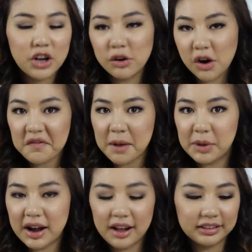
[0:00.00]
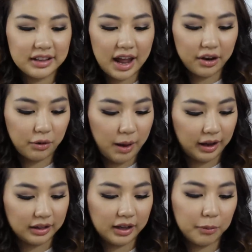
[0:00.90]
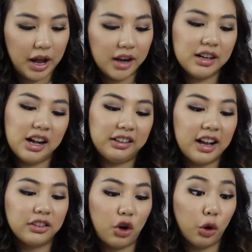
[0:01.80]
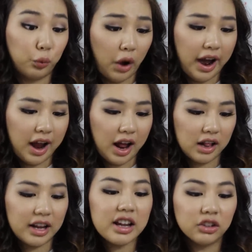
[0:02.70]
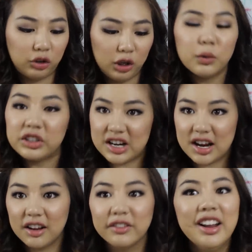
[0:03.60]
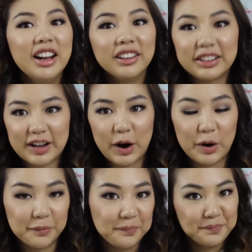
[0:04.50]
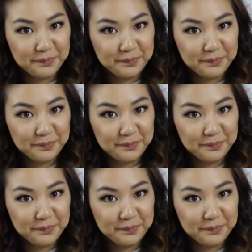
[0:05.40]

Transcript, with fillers: Don't know if I'm pronouncing that correctly, but it says Coral Intuitive, so...